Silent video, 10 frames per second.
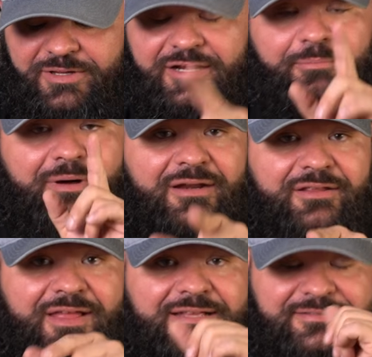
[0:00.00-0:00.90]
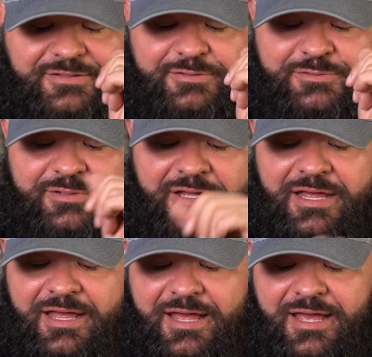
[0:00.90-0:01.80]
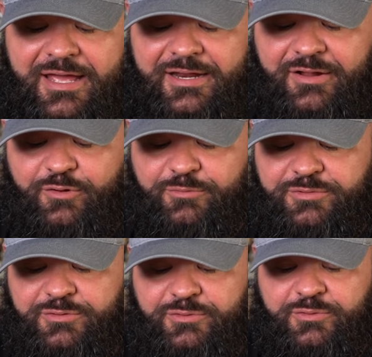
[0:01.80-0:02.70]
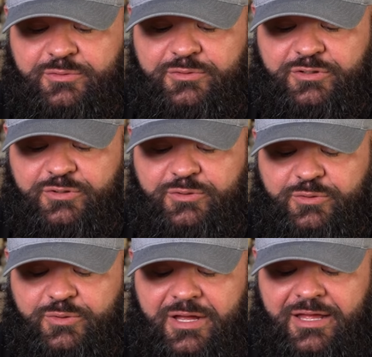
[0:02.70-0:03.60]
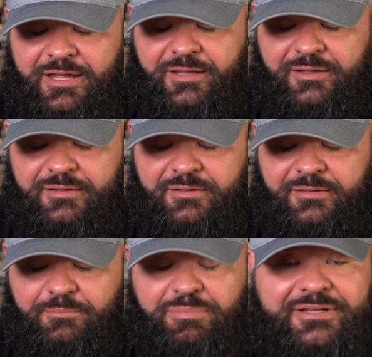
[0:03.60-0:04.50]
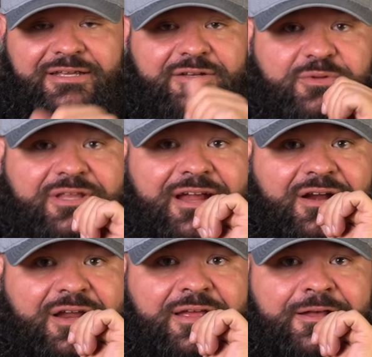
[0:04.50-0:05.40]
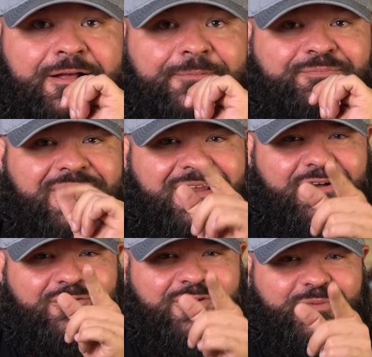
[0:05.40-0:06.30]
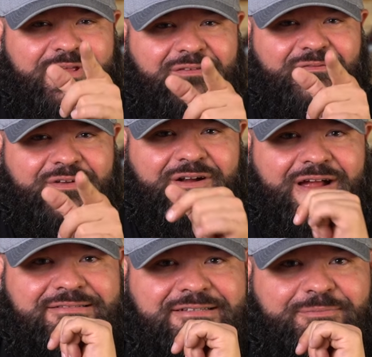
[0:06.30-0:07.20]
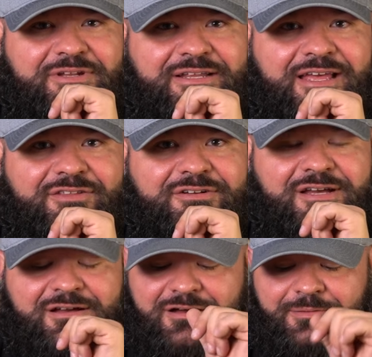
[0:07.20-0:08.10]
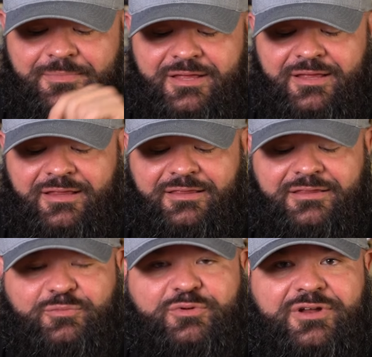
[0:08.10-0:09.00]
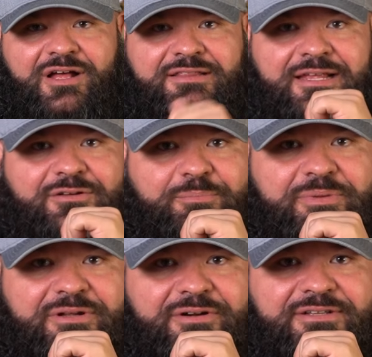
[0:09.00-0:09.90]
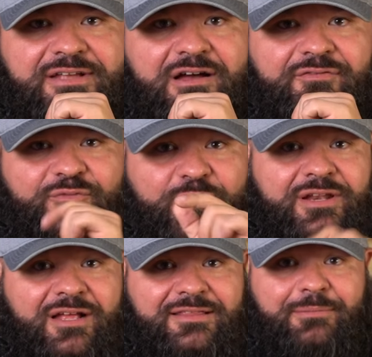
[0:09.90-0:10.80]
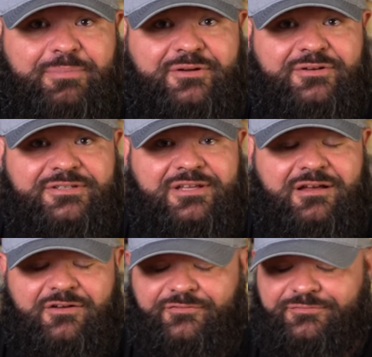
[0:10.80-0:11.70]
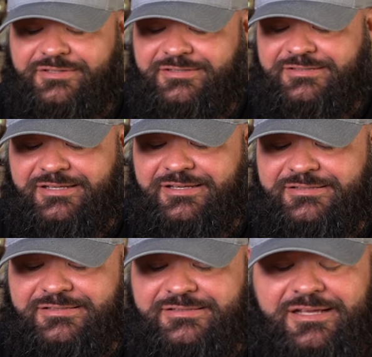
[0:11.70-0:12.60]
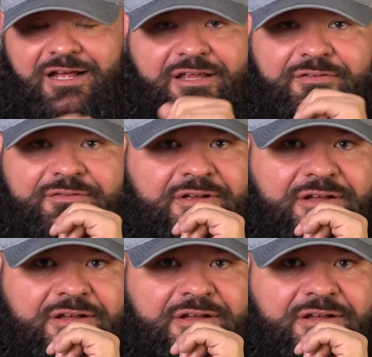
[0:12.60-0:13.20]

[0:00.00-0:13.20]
to get a bottle of that soon, and hope to do a blend with Harry. And hopefully we can figure out something together, Tom, that will knock that little bitterness off. If we knock that bitterness off, this thing is a solid